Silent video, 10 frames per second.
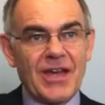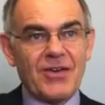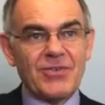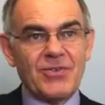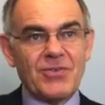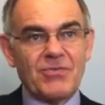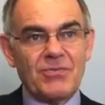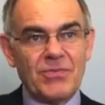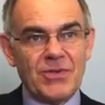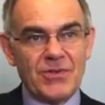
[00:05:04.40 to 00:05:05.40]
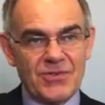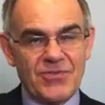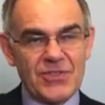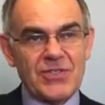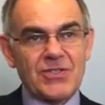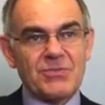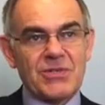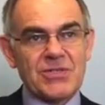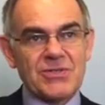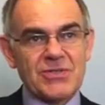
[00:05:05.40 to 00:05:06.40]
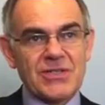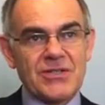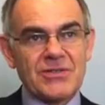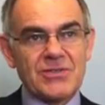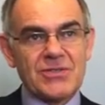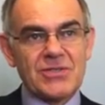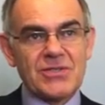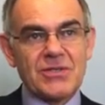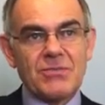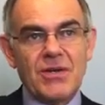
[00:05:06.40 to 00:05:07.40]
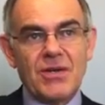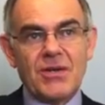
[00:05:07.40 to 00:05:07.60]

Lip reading: down your physical musculoskeletal system,